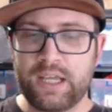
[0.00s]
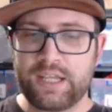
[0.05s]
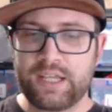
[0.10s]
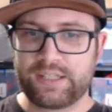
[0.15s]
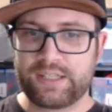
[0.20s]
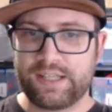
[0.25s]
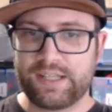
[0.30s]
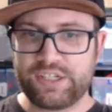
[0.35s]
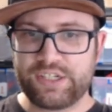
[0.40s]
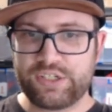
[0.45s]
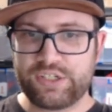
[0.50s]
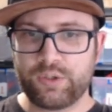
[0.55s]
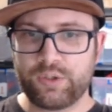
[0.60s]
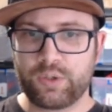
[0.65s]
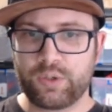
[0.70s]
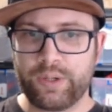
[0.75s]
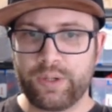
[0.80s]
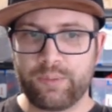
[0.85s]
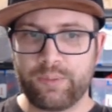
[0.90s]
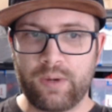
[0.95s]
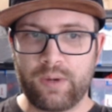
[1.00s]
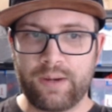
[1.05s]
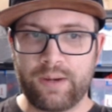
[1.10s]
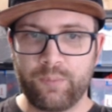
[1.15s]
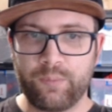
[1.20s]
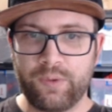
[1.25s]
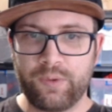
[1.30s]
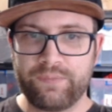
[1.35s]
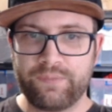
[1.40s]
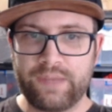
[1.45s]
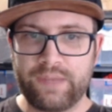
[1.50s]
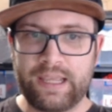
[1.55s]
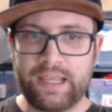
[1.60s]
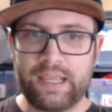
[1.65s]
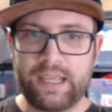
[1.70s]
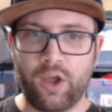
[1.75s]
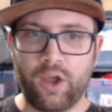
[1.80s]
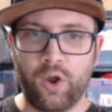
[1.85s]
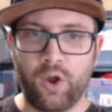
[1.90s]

So let's just do a quick one with the